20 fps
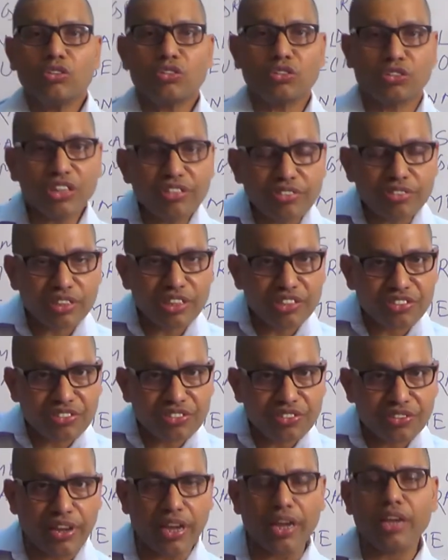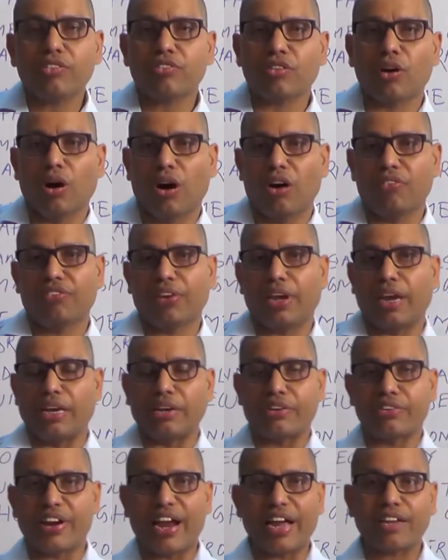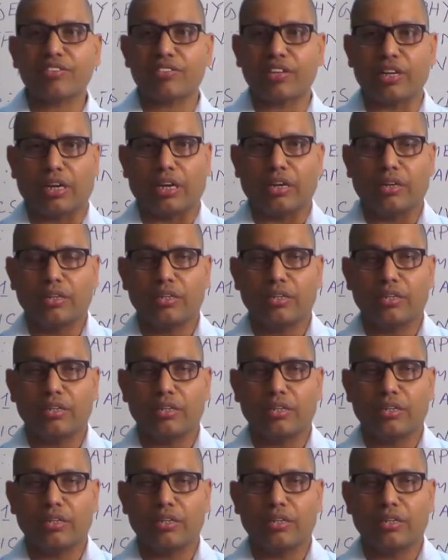This stage of interaction